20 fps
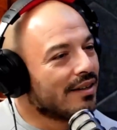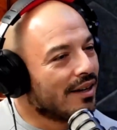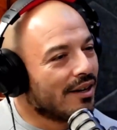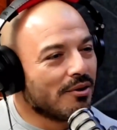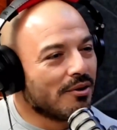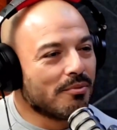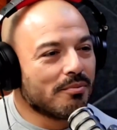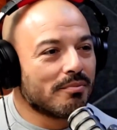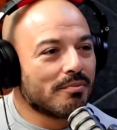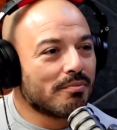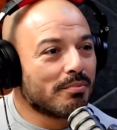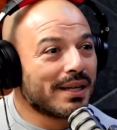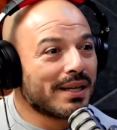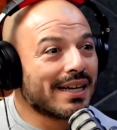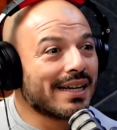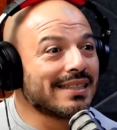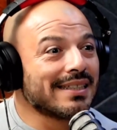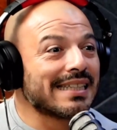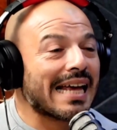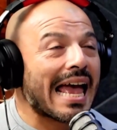Nope,
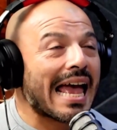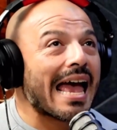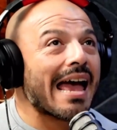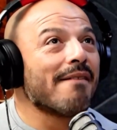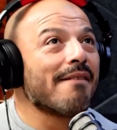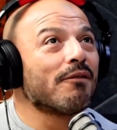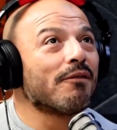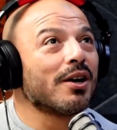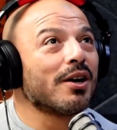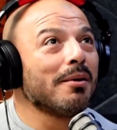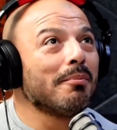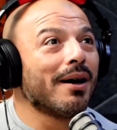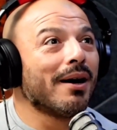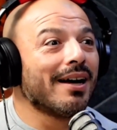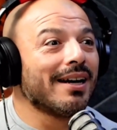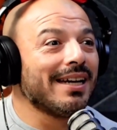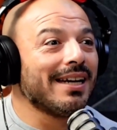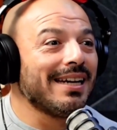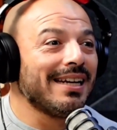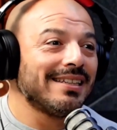because
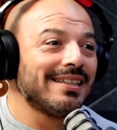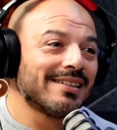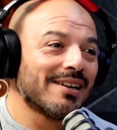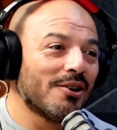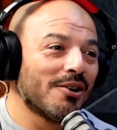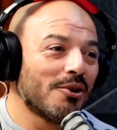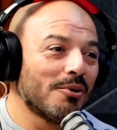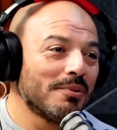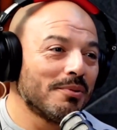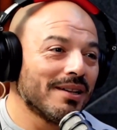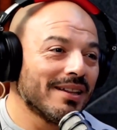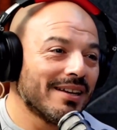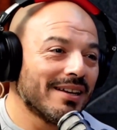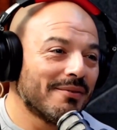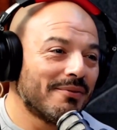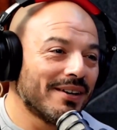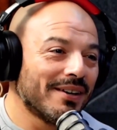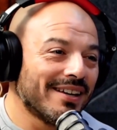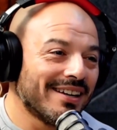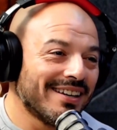everybody needs a home to
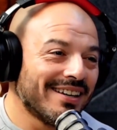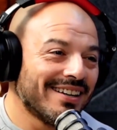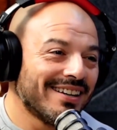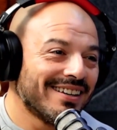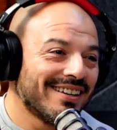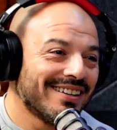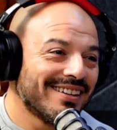live in.